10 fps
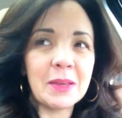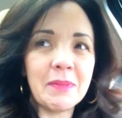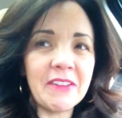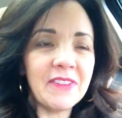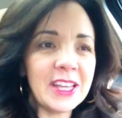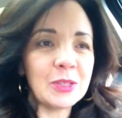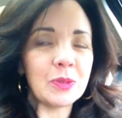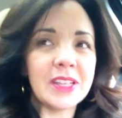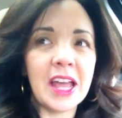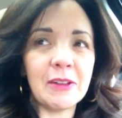my face
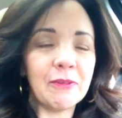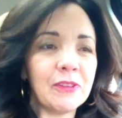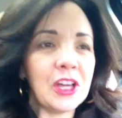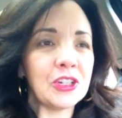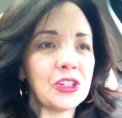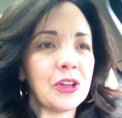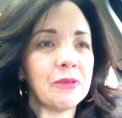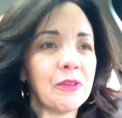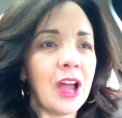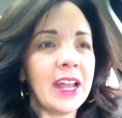was kind of flushed
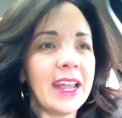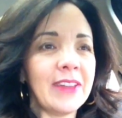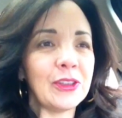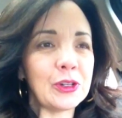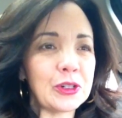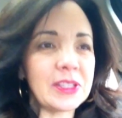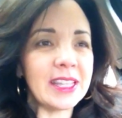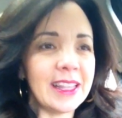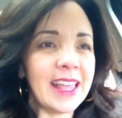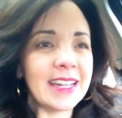on Friday, and the nurse
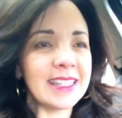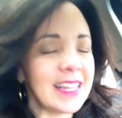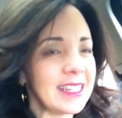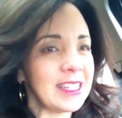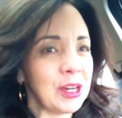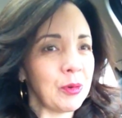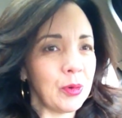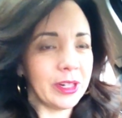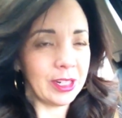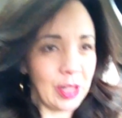said that's that
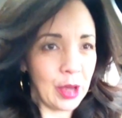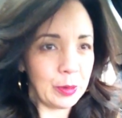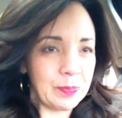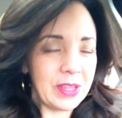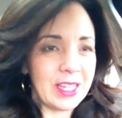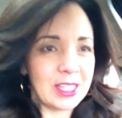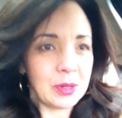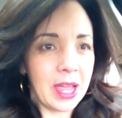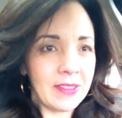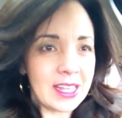steroid glow.
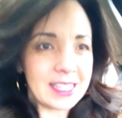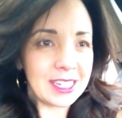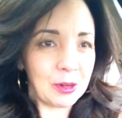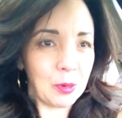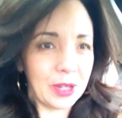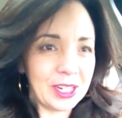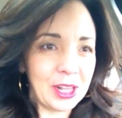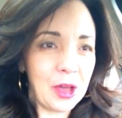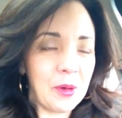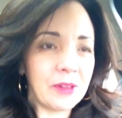So I had that steroid
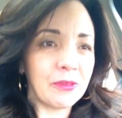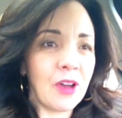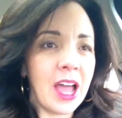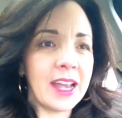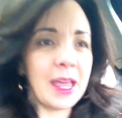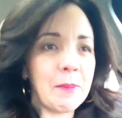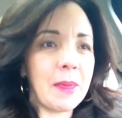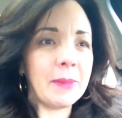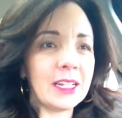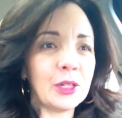glow on Friday,
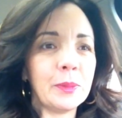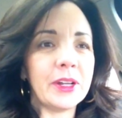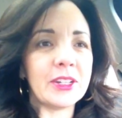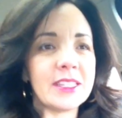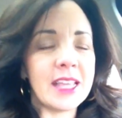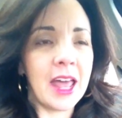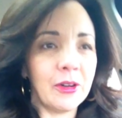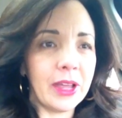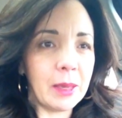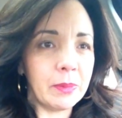maybe a little bit on
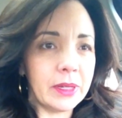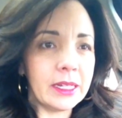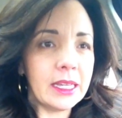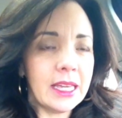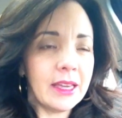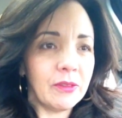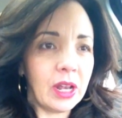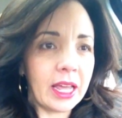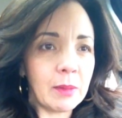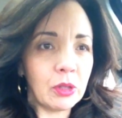Saturday, but I feel
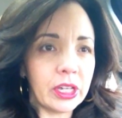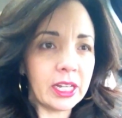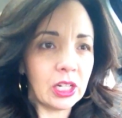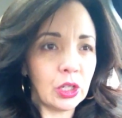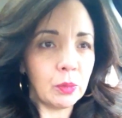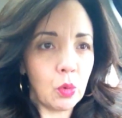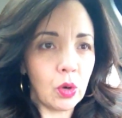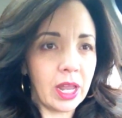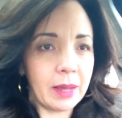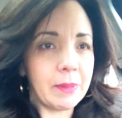like I'm looking a little
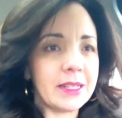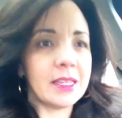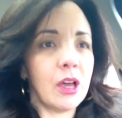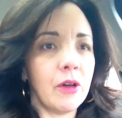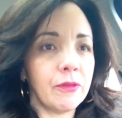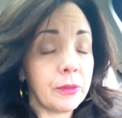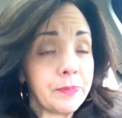more like myself,